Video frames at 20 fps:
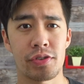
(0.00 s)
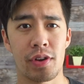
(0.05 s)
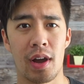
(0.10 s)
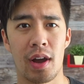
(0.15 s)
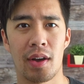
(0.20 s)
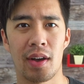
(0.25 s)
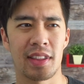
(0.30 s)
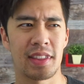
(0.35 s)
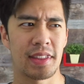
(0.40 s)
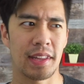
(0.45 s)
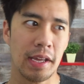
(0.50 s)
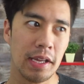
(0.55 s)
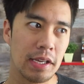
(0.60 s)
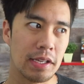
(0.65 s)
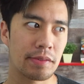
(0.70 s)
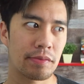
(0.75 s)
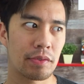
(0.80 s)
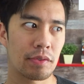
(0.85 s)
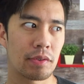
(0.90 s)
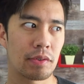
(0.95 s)
trial. I think
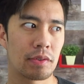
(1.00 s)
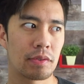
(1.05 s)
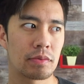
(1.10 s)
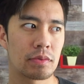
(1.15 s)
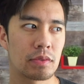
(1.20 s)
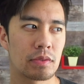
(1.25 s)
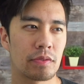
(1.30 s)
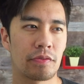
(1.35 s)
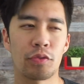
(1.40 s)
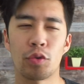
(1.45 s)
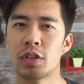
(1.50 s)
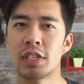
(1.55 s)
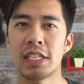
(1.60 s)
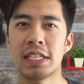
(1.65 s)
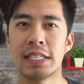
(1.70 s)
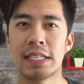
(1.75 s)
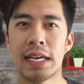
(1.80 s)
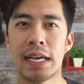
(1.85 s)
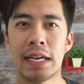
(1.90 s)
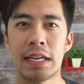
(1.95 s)
it's for
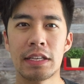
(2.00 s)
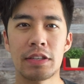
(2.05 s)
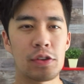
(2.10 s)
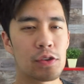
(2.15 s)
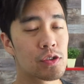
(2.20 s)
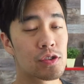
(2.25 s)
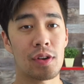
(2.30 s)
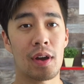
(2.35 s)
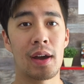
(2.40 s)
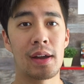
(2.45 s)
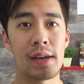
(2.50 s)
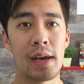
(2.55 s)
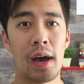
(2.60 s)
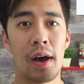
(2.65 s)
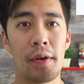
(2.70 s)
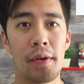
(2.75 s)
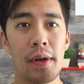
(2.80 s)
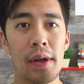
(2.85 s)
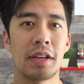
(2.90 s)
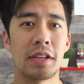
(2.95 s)
14 days. You can try it
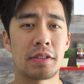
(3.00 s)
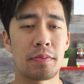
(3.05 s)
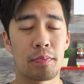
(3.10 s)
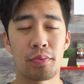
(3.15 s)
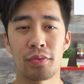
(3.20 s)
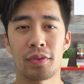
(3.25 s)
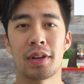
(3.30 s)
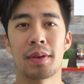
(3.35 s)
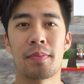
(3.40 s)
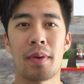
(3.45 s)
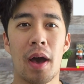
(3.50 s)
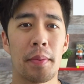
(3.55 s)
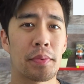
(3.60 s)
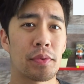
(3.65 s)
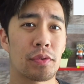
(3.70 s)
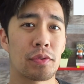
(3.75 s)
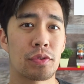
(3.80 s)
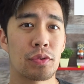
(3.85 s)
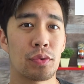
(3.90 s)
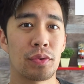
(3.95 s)
out. It's a pretty
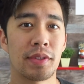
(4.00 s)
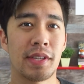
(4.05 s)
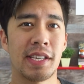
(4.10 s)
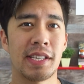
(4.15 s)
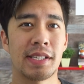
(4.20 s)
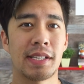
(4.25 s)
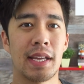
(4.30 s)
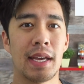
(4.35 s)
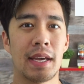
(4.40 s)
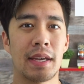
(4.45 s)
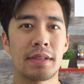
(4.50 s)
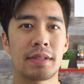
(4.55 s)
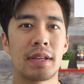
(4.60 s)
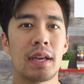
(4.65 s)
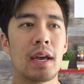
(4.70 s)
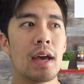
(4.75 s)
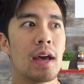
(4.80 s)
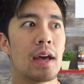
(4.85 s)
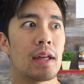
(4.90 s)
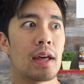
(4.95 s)
popular tool these days.
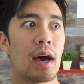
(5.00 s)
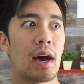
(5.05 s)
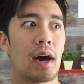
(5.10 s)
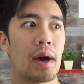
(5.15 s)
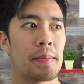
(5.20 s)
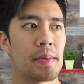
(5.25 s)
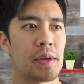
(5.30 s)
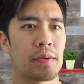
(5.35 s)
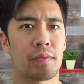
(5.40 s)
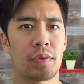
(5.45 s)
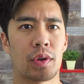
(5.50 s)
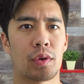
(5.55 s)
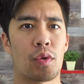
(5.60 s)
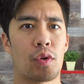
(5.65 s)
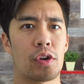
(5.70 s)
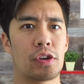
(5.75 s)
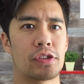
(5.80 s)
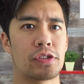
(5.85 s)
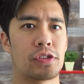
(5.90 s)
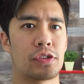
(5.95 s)
It
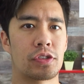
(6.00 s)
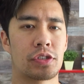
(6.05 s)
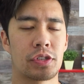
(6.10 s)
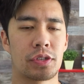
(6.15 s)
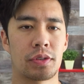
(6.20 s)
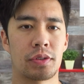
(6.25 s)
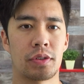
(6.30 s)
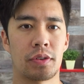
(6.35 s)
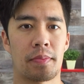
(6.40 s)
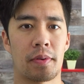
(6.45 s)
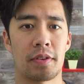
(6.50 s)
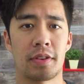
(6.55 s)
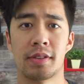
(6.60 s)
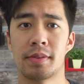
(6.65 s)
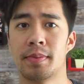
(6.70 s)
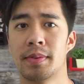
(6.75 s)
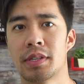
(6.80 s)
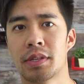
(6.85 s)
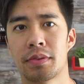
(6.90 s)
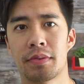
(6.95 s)
records your
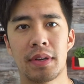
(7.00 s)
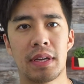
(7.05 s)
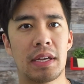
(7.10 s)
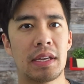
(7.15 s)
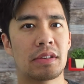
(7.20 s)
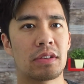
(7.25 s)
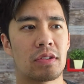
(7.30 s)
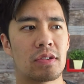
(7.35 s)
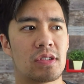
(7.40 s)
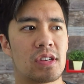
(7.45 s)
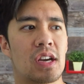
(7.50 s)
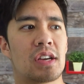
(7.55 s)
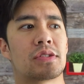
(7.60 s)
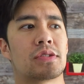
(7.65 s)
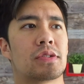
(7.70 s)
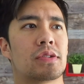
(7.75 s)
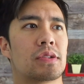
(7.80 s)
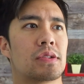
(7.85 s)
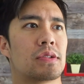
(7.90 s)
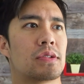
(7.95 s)
participant screens, their
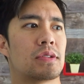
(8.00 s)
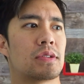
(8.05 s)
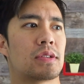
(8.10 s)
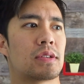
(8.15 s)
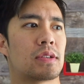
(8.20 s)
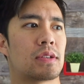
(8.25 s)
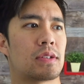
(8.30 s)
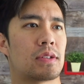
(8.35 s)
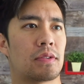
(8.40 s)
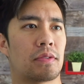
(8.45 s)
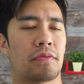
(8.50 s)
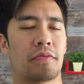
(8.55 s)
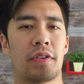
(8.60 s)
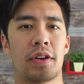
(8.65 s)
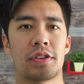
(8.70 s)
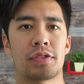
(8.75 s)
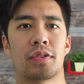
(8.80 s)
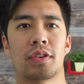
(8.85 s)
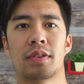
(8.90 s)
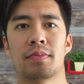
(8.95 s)
gestures, their
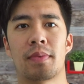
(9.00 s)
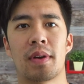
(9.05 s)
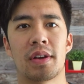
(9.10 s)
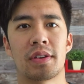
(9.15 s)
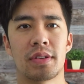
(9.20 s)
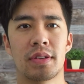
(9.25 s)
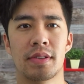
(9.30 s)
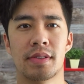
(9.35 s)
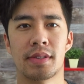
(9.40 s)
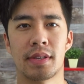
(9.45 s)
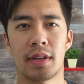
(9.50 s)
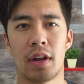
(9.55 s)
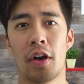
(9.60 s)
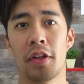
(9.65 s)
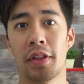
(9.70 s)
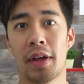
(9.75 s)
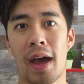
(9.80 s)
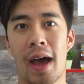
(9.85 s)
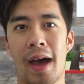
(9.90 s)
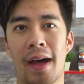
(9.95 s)
facial expressions, and all
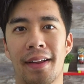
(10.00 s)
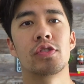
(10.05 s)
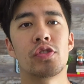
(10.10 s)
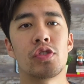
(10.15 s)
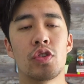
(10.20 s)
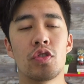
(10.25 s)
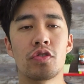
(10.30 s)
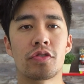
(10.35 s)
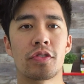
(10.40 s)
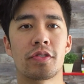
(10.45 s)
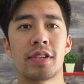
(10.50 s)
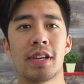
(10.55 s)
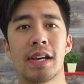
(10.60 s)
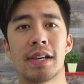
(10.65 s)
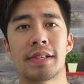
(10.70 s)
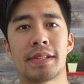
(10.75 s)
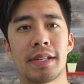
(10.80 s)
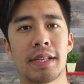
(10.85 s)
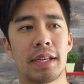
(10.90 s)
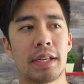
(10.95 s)
that. User
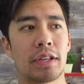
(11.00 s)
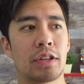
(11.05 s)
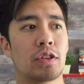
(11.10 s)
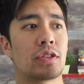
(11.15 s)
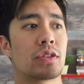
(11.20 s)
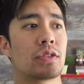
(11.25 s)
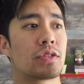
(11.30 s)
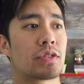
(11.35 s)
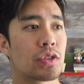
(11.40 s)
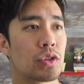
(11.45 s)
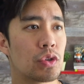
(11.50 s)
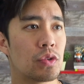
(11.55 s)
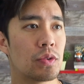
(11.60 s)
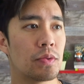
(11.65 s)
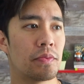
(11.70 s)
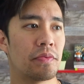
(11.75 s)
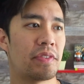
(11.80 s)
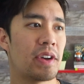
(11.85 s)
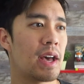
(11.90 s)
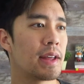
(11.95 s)
Testing,
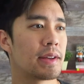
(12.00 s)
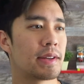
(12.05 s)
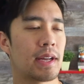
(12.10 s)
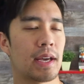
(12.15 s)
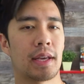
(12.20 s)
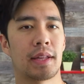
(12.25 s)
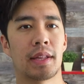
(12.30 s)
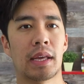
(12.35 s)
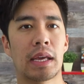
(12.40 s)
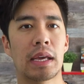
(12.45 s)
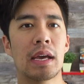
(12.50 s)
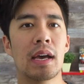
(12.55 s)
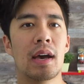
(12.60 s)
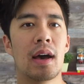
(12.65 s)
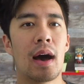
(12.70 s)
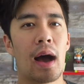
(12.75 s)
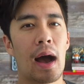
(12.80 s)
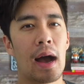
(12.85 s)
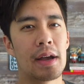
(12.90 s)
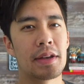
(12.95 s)
UserZoom, Validately.
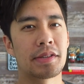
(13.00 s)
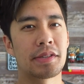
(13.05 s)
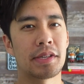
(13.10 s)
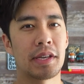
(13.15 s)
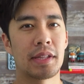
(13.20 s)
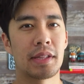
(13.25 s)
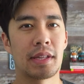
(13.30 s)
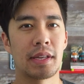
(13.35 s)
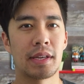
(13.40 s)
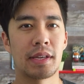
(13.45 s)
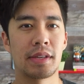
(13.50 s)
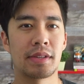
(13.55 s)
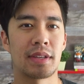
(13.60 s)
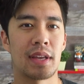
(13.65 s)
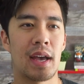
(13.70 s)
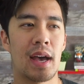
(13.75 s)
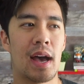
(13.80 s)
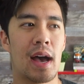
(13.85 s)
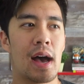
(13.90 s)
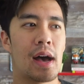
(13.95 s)
I see these
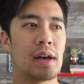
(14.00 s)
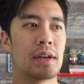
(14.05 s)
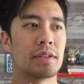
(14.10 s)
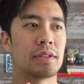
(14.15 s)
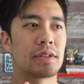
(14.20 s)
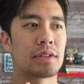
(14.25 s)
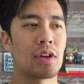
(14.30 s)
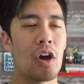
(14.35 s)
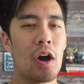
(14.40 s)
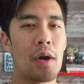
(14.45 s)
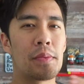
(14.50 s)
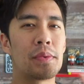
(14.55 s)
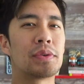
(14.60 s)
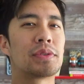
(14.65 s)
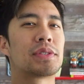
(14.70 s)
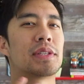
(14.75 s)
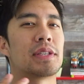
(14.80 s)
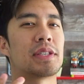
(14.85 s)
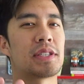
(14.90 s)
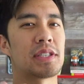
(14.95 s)
as
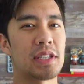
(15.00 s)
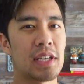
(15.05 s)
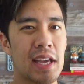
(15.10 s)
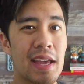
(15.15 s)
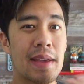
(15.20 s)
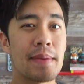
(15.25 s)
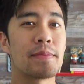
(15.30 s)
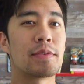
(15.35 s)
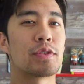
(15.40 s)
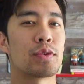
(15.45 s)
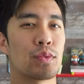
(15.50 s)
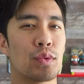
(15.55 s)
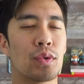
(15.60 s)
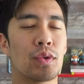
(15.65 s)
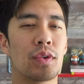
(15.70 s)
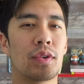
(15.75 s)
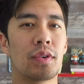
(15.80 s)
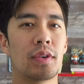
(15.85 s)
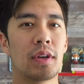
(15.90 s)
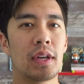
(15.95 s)
almost the same
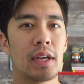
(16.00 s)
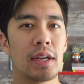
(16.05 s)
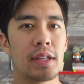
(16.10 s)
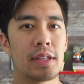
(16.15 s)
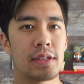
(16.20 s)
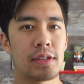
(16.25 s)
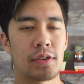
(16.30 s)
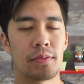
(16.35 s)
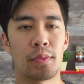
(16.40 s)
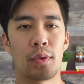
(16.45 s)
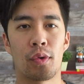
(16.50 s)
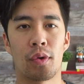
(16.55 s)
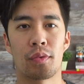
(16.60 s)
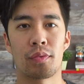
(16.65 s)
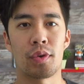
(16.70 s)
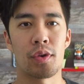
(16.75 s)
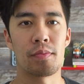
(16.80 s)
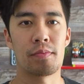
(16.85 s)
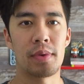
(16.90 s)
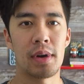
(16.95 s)
tool. They're more
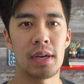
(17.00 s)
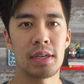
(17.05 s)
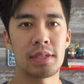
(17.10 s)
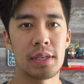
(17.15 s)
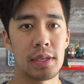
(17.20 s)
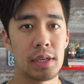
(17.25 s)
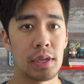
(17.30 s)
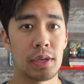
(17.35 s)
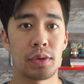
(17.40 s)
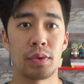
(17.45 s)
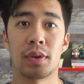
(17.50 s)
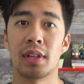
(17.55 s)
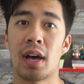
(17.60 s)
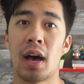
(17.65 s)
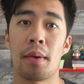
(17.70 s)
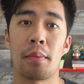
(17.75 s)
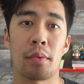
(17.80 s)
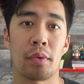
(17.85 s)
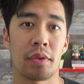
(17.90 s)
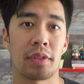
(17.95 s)
robust and they do a
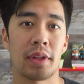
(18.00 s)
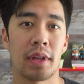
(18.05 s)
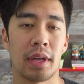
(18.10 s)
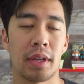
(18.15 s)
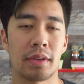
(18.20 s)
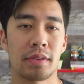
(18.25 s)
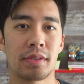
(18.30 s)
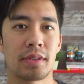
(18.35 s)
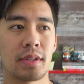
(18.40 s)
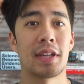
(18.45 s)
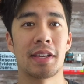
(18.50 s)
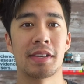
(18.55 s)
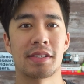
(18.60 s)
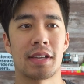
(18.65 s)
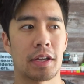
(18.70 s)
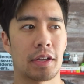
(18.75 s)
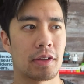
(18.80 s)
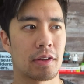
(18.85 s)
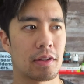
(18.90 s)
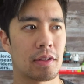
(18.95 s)
lot more things. Things
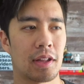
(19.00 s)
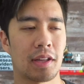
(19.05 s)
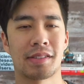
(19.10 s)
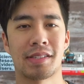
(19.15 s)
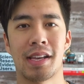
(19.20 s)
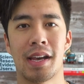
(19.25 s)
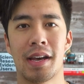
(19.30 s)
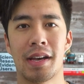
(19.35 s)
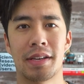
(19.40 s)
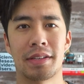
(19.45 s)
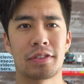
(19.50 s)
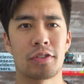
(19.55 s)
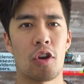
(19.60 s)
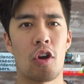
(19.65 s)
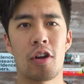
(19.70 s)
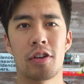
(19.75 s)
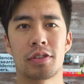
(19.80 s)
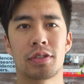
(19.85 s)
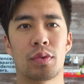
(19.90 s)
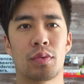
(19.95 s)
like click tests,
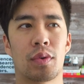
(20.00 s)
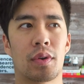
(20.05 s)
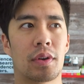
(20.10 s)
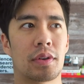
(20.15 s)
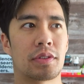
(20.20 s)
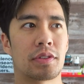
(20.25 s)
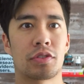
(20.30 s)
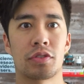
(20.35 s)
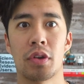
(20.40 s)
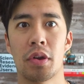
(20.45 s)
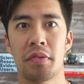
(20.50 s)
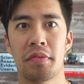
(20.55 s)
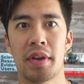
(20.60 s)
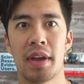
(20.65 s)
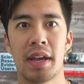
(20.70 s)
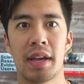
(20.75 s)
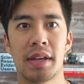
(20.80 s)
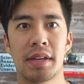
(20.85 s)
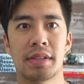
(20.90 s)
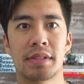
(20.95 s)
card sorts,
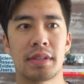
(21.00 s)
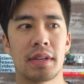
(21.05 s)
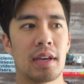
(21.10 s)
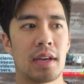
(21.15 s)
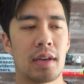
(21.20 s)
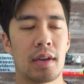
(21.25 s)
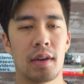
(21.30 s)
surveys,